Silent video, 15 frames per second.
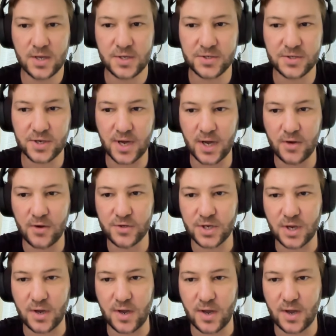So
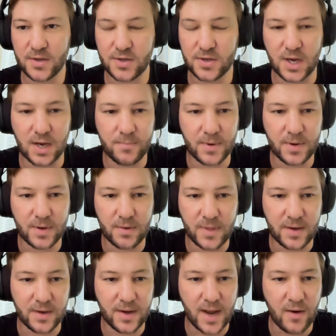and
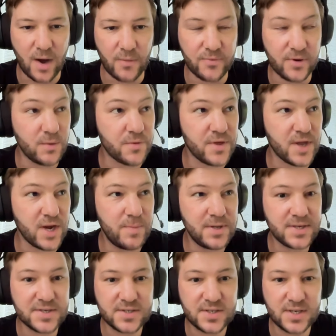then now hopefully with
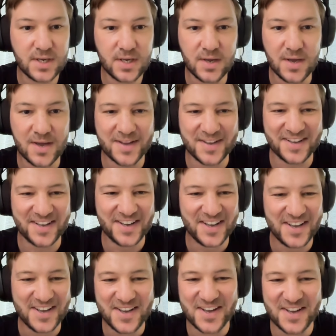AirBTC,
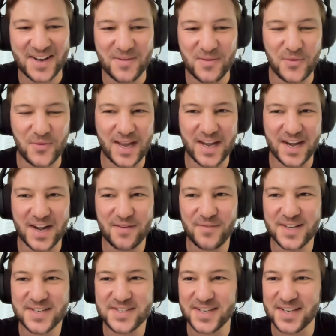if we get enough
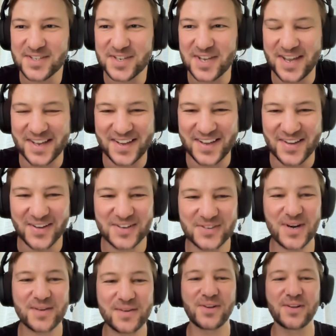listings, you can
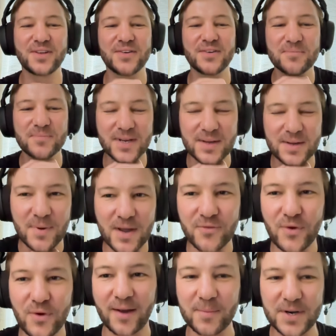travel, pay
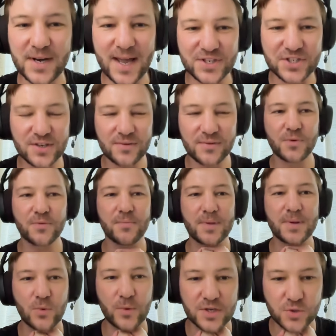for accommodation with
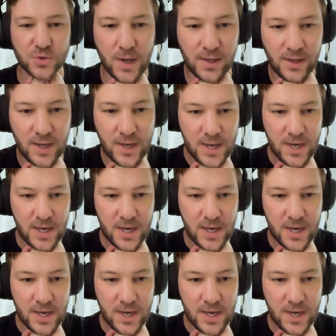Bitcoin as well.